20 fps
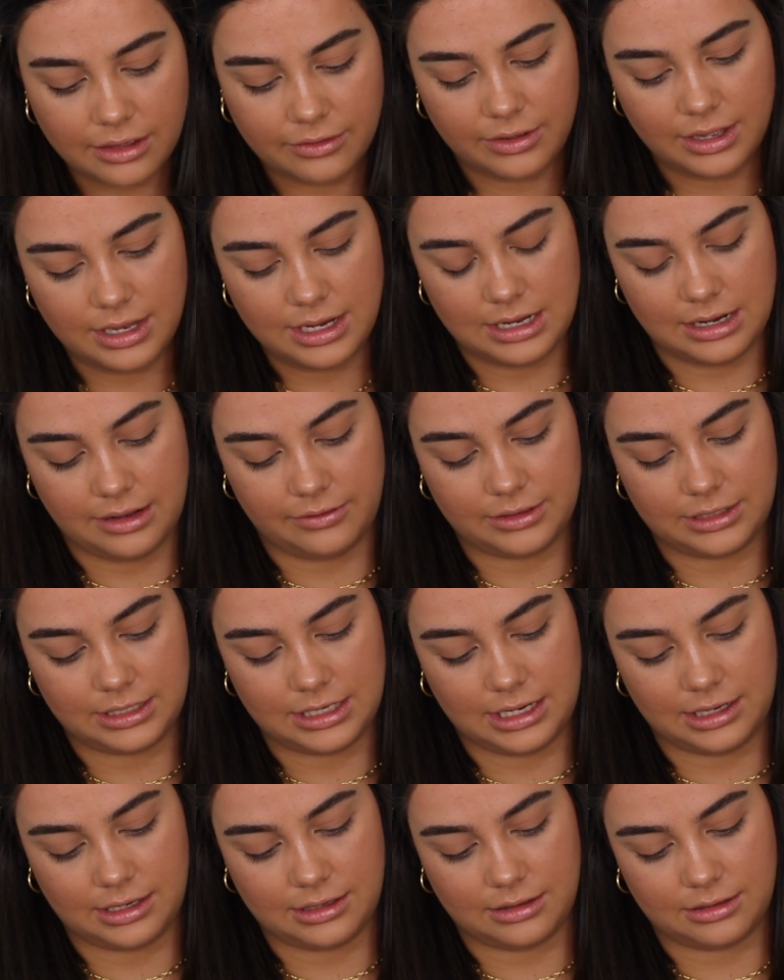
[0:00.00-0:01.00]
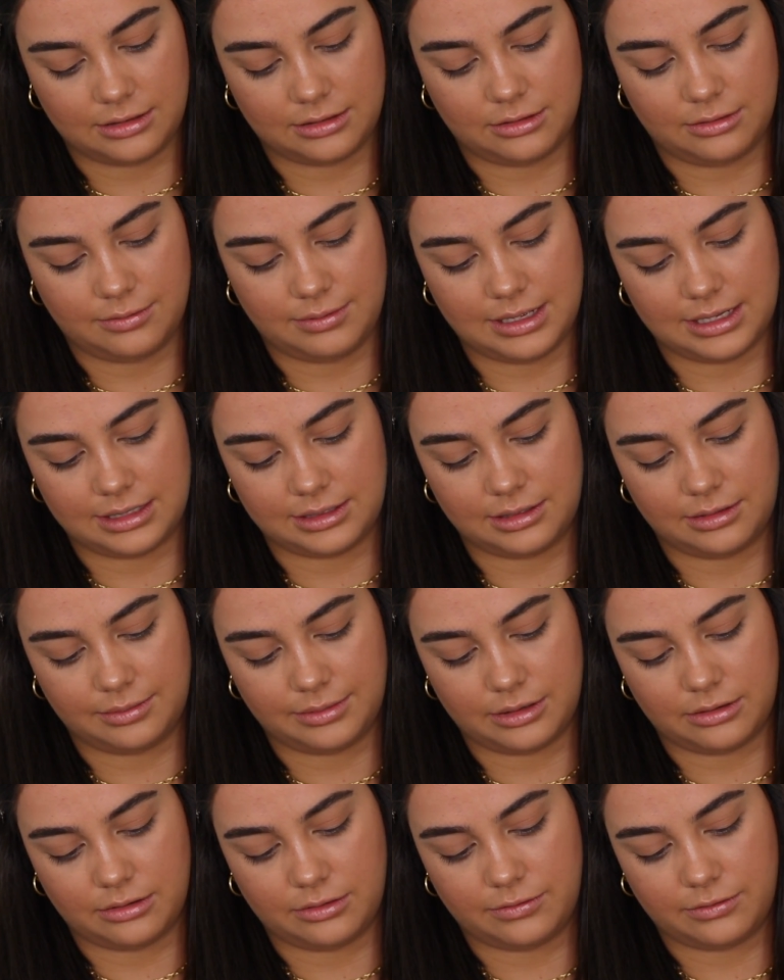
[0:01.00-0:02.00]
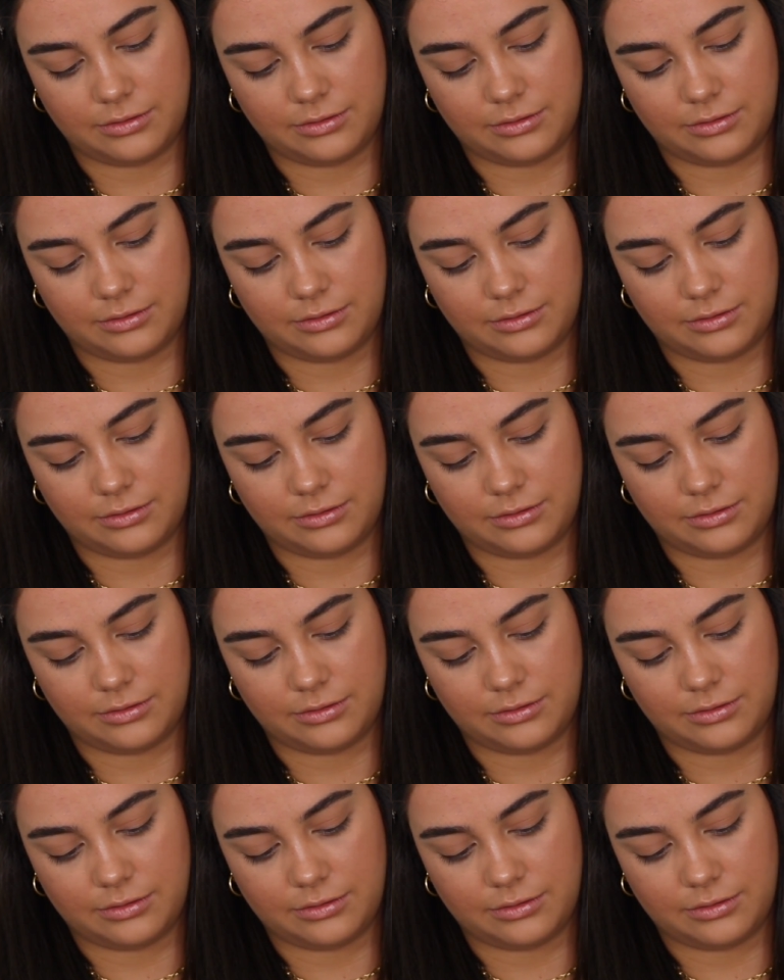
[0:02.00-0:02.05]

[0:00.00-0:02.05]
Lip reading: Have I never taken this little plastic bit off?